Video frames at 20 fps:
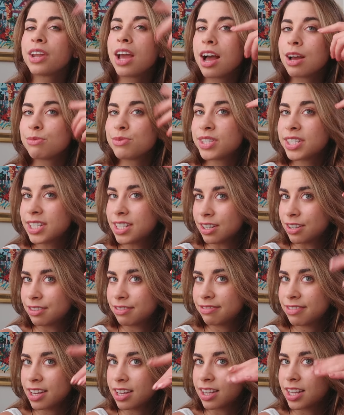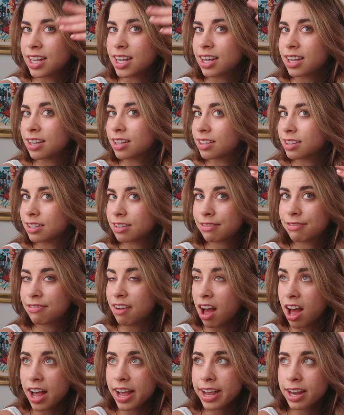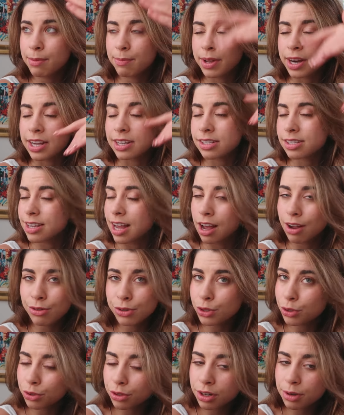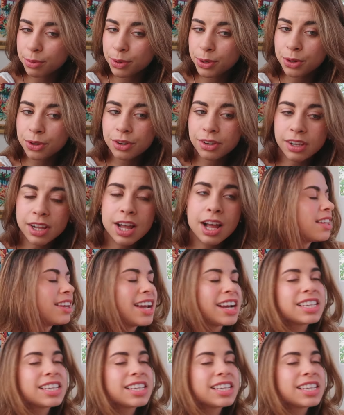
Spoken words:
I'm still feeling fine, but I sound horrible. The